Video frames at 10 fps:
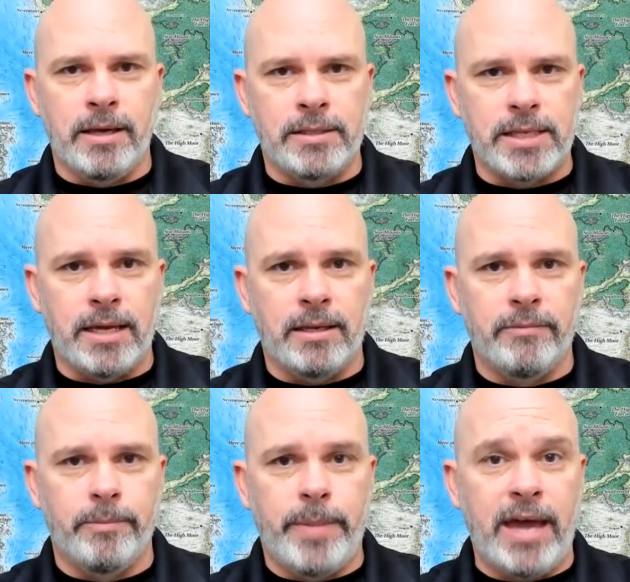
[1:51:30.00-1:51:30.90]
It's
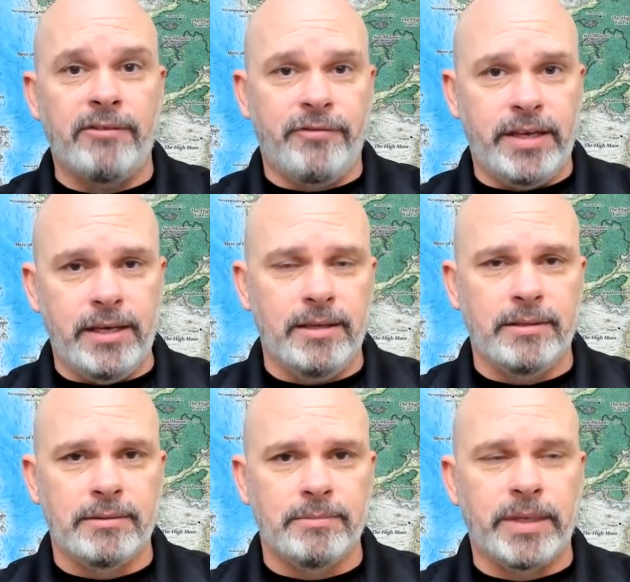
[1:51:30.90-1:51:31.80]
a pet fee
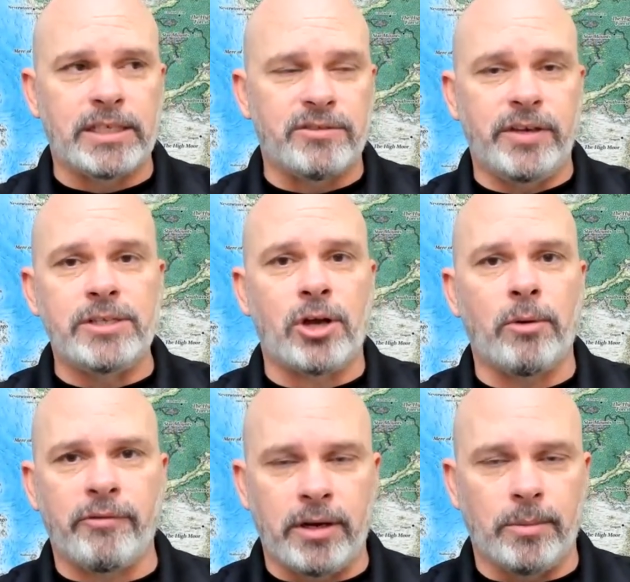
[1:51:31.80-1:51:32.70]
because fees
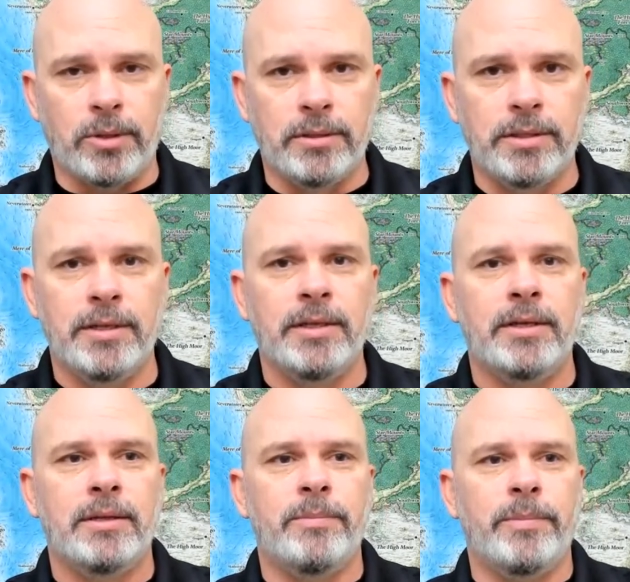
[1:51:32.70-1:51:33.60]
aren't refundable.
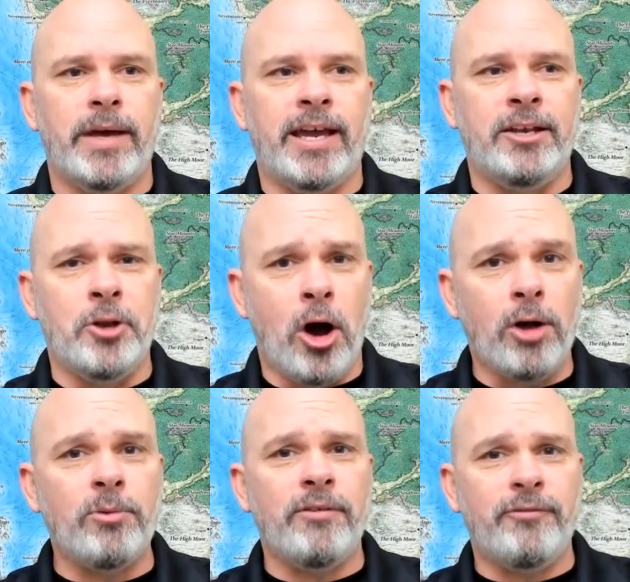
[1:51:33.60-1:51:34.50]
A
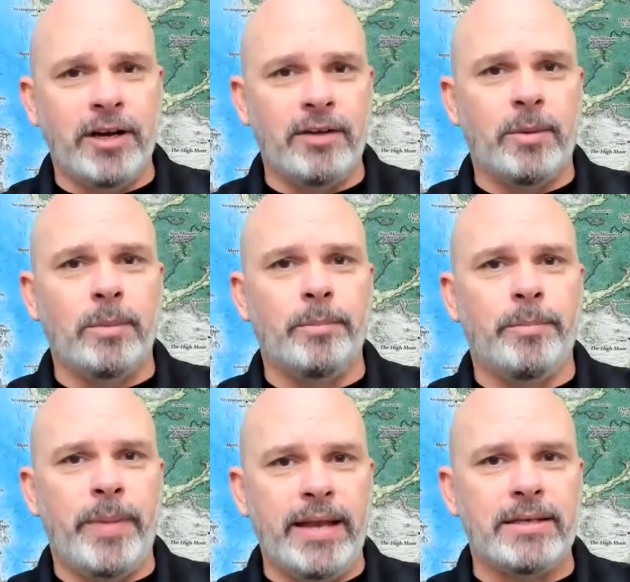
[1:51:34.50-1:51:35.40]
non-refundable
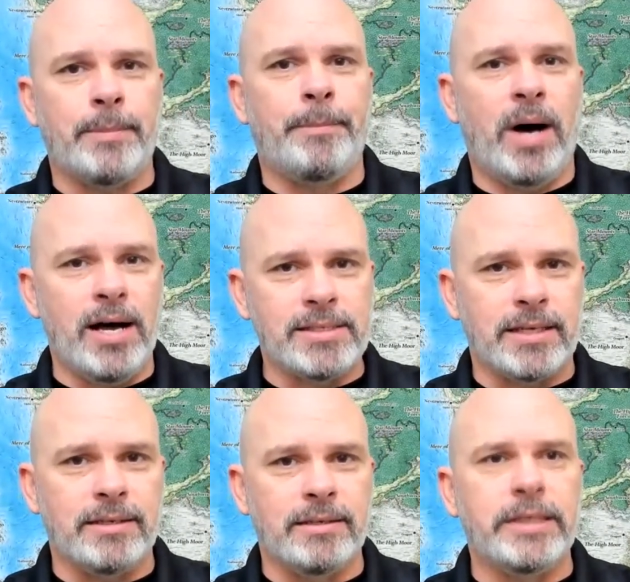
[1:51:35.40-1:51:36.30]
pet
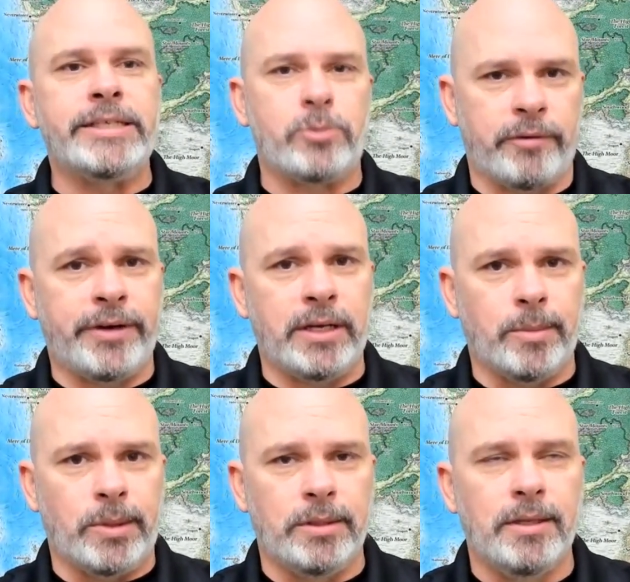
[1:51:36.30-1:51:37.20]
deposit is
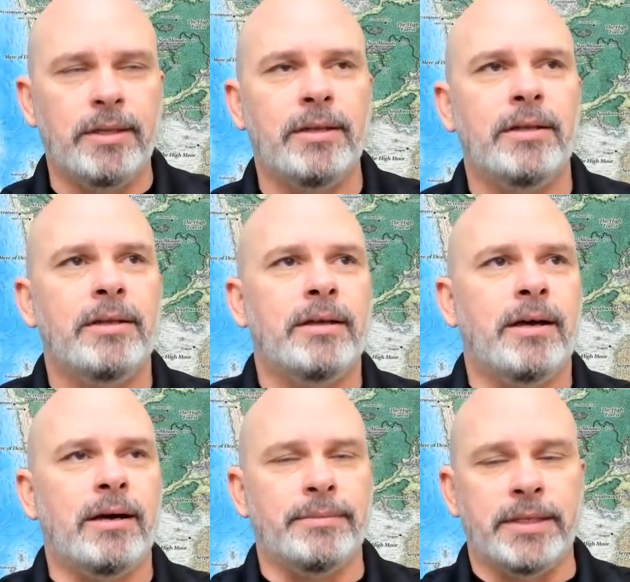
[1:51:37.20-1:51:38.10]
refundable
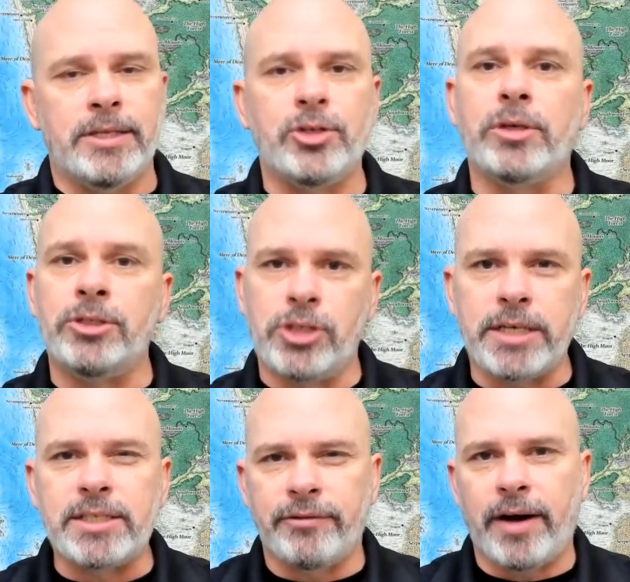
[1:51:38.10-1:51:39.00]
um, unless you can
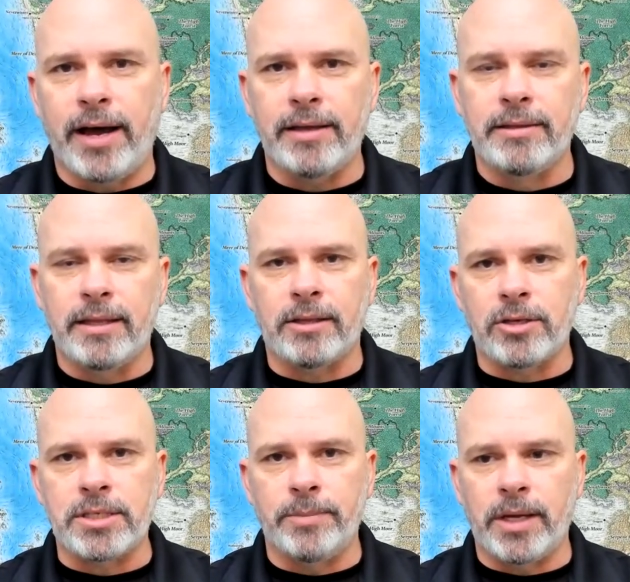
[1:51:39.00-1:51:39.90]
justify that
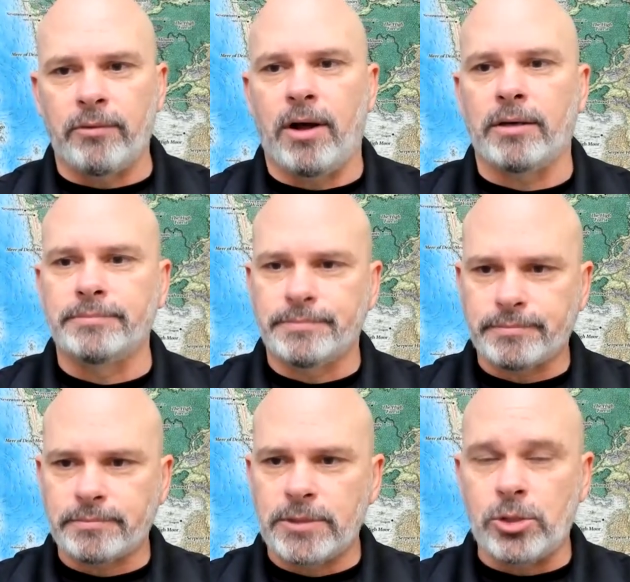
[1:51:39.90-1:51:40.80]
there's something wrong.
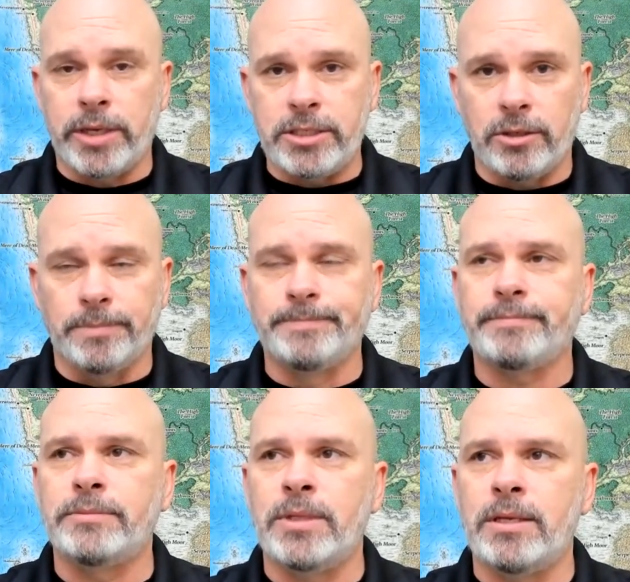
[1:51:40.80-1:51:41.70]
So I do
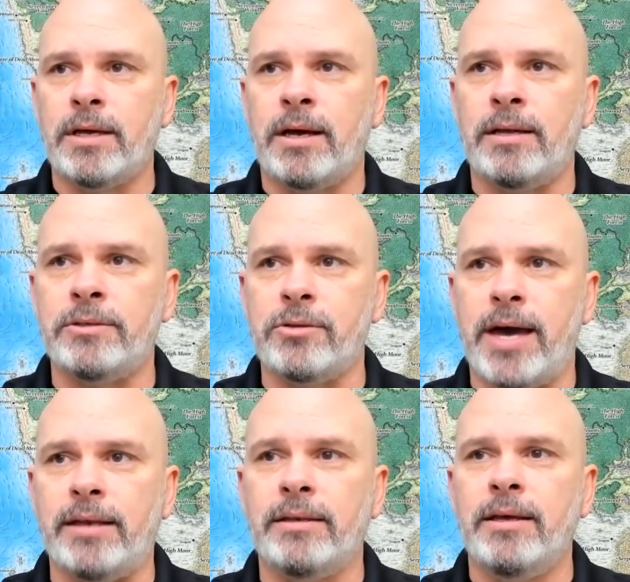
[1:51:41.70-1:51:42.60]
uh, do
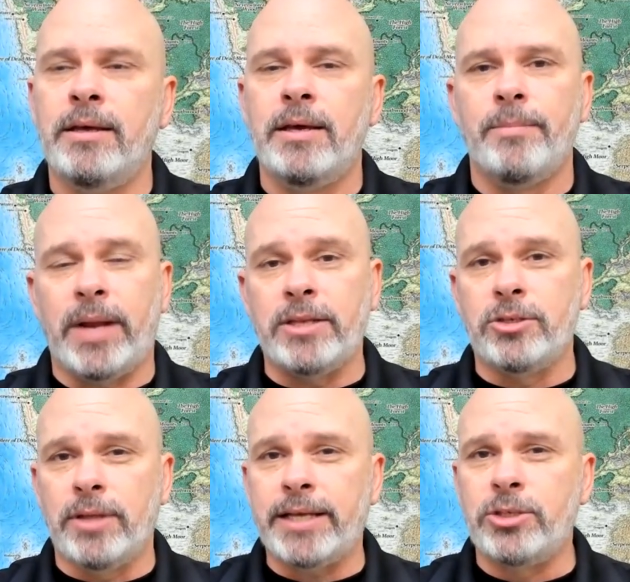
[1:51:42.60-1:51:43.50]
that, but I
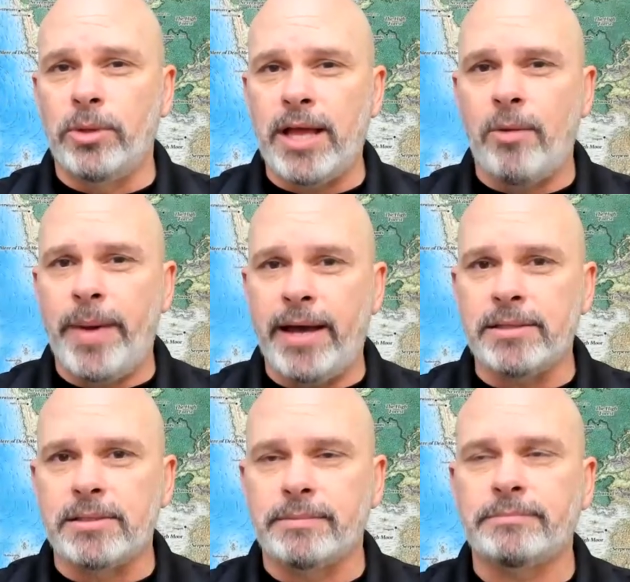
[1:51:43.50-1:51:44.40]
do like to allow
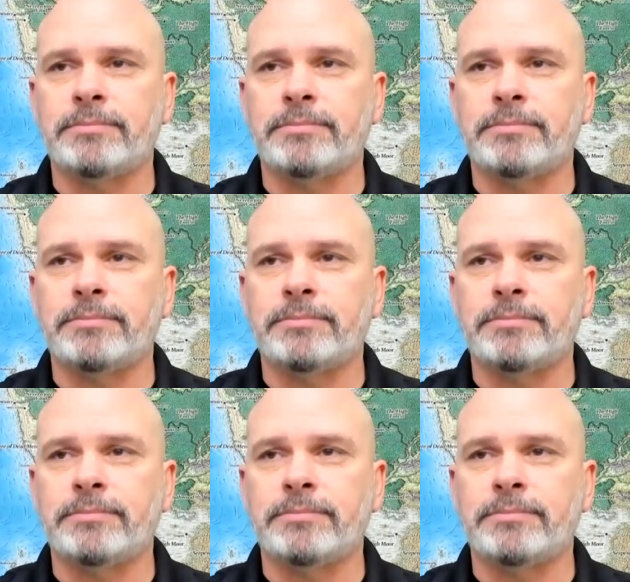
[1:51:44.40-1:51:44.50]
pets